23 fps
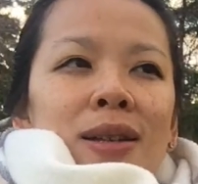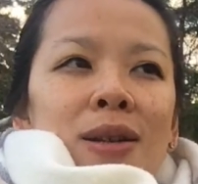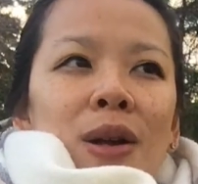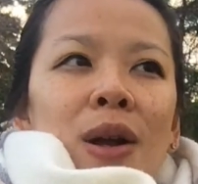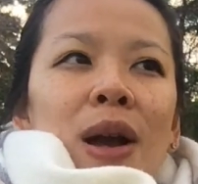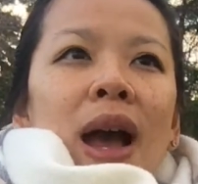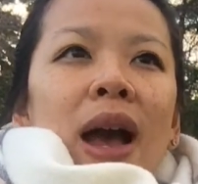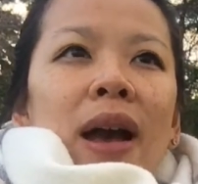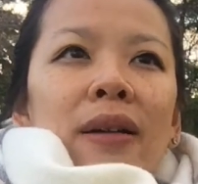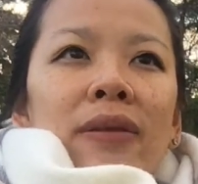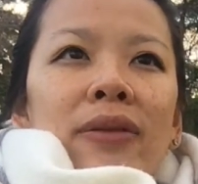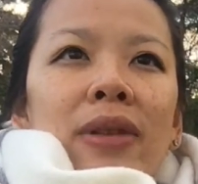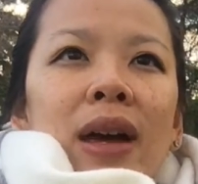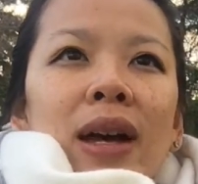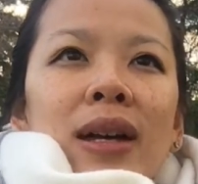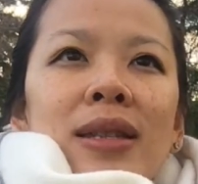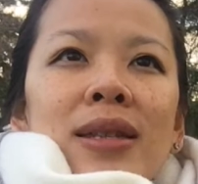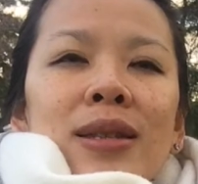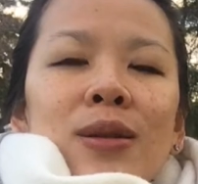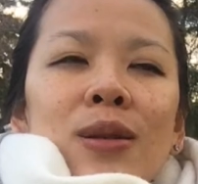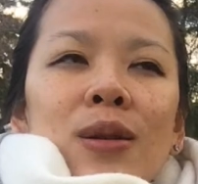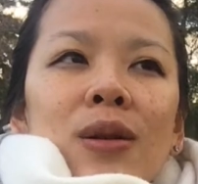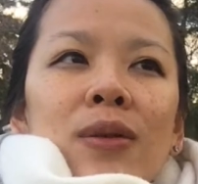have that
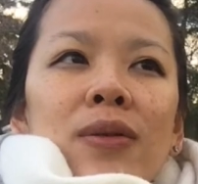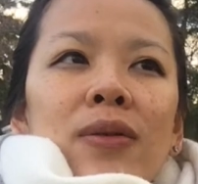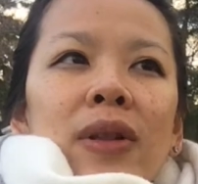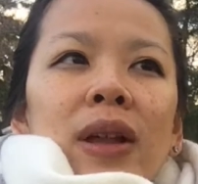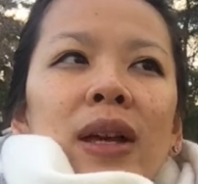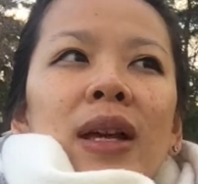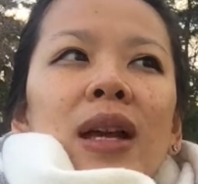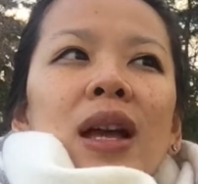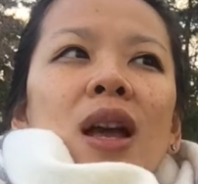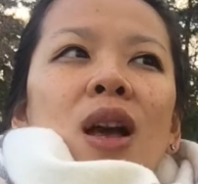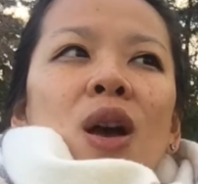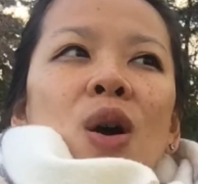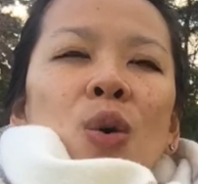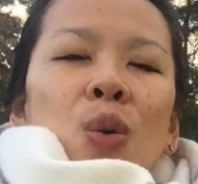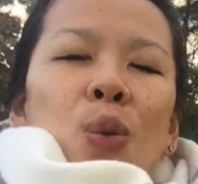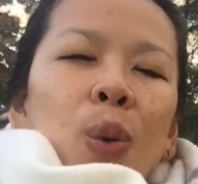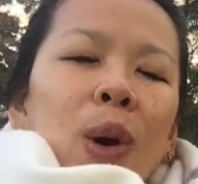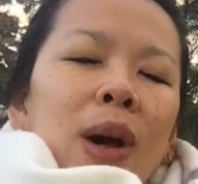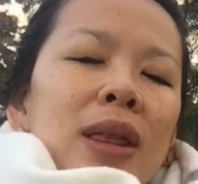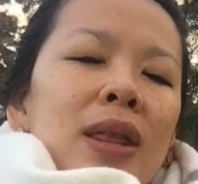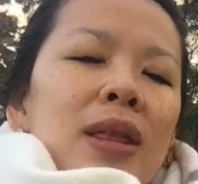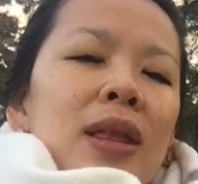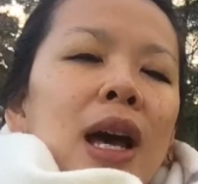sort of like
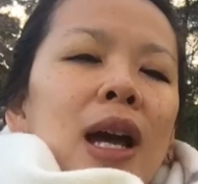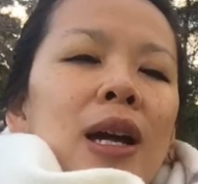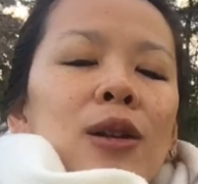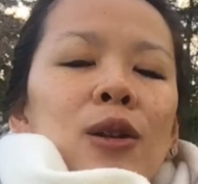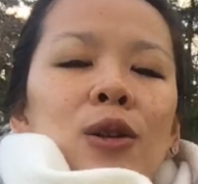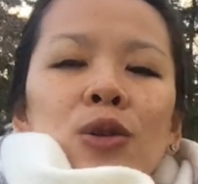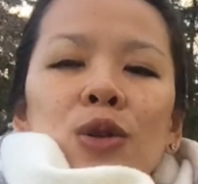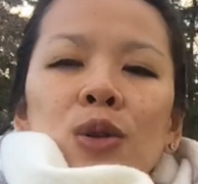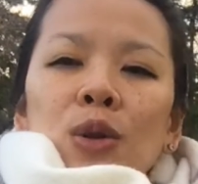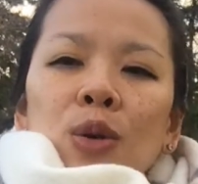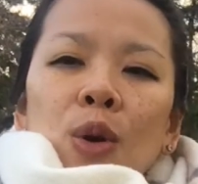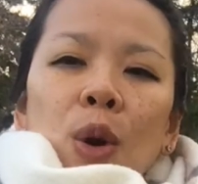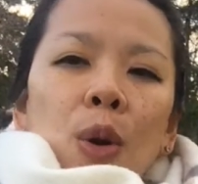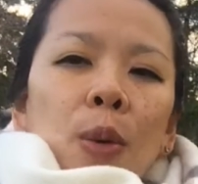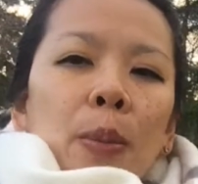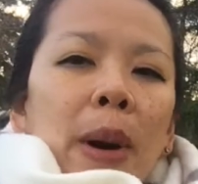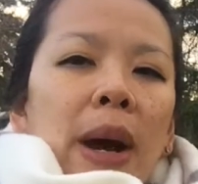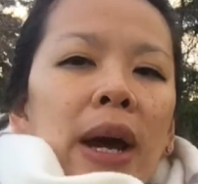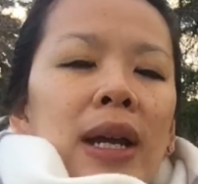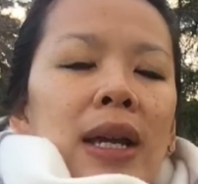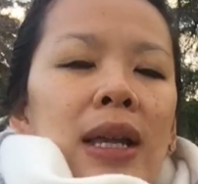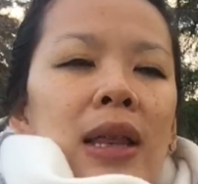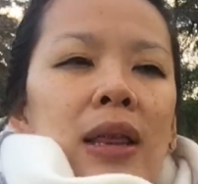one liner to go
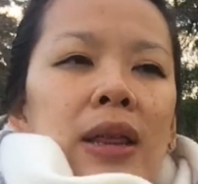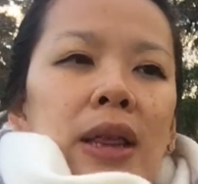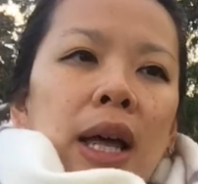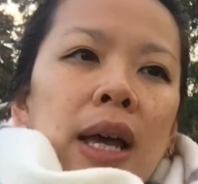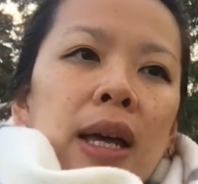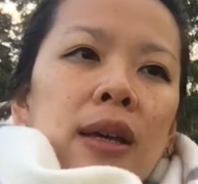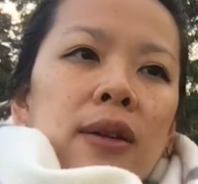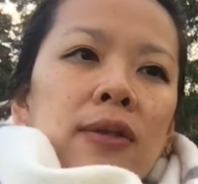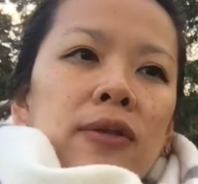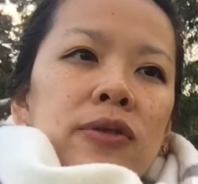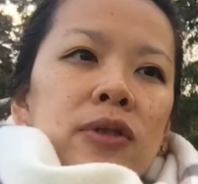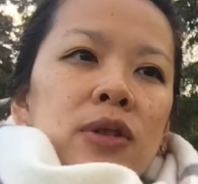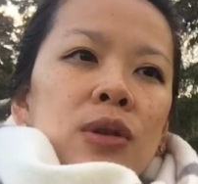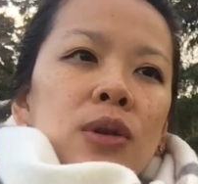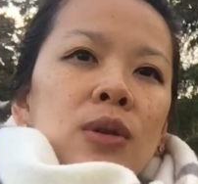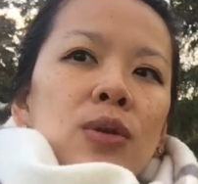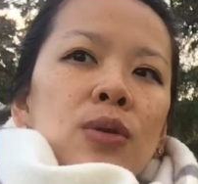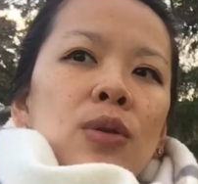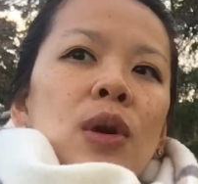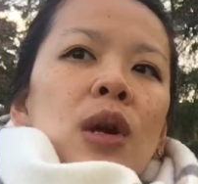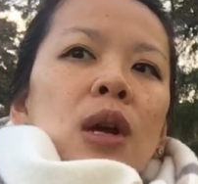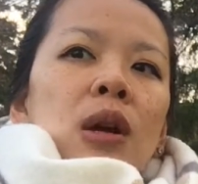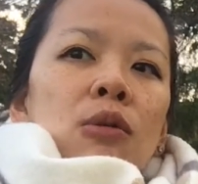by in life,
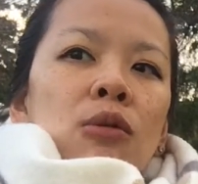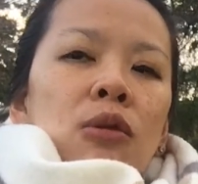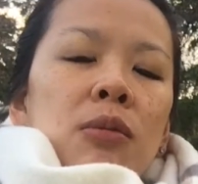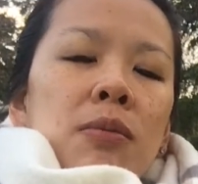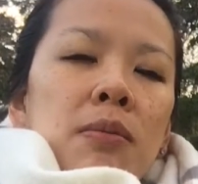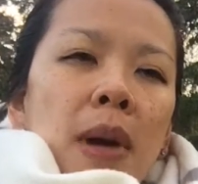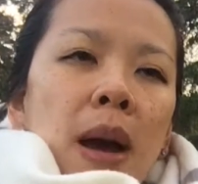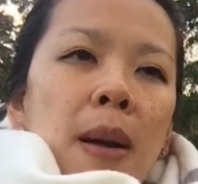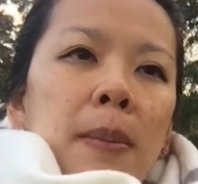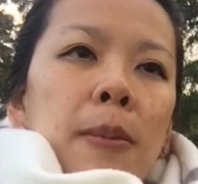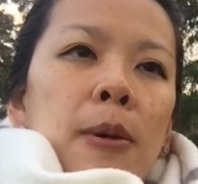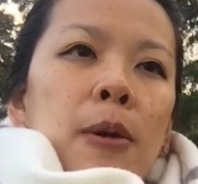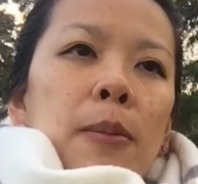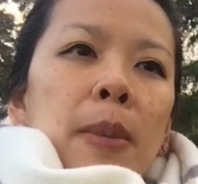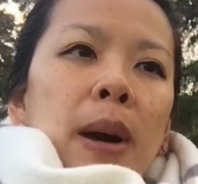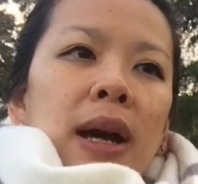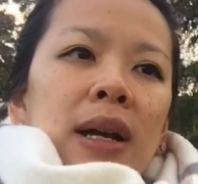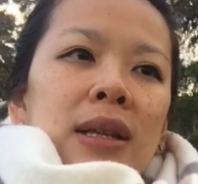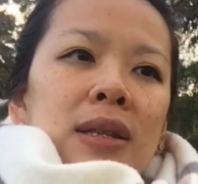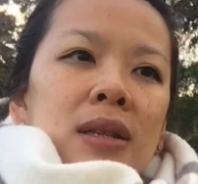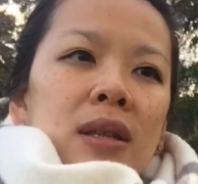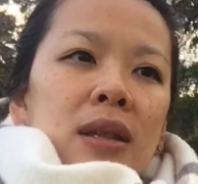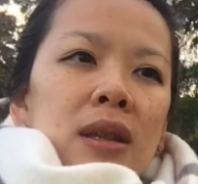to remember
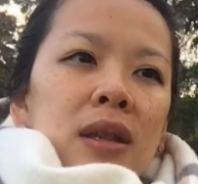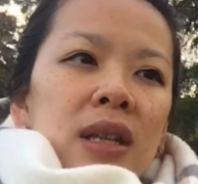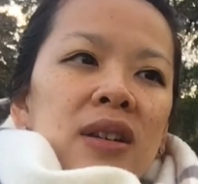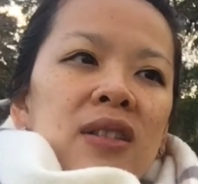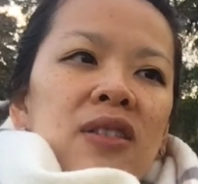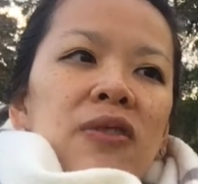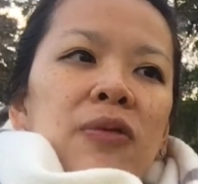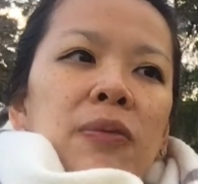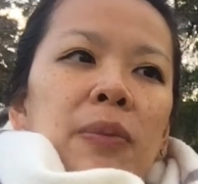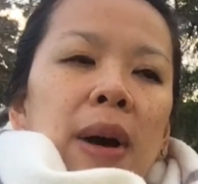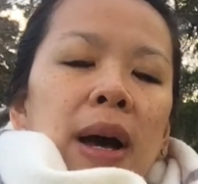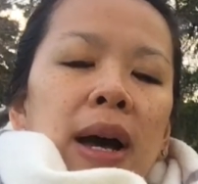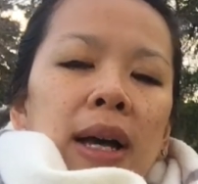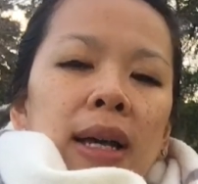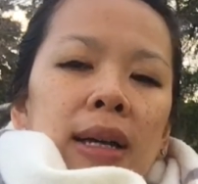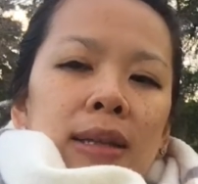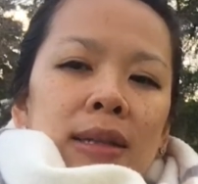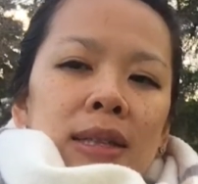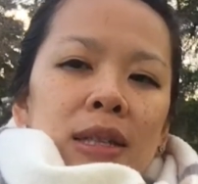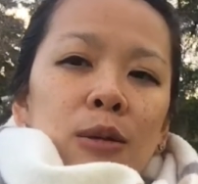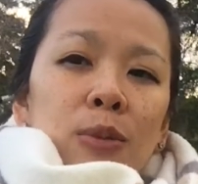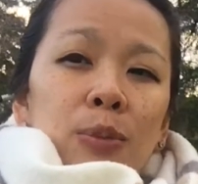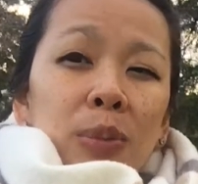by, to live by,
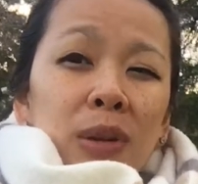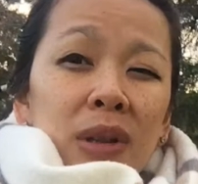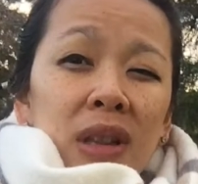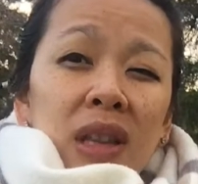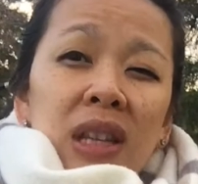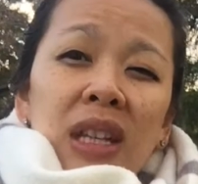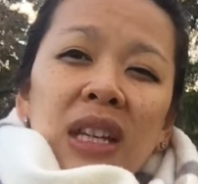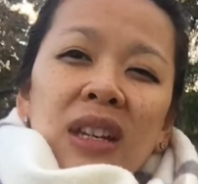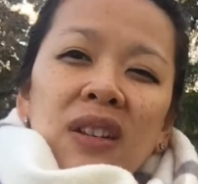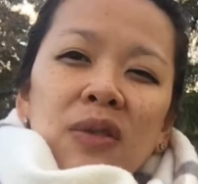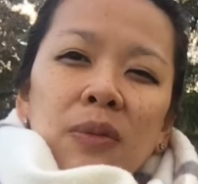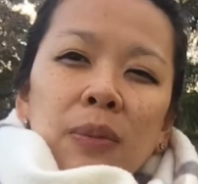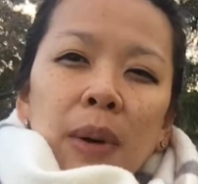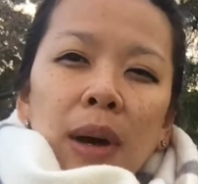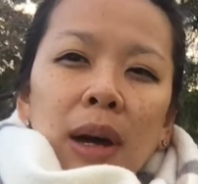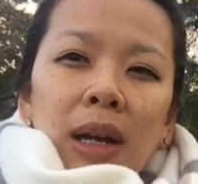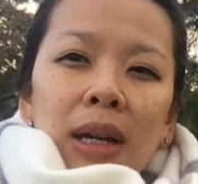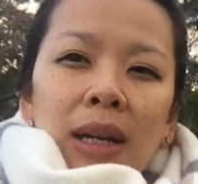to believe by.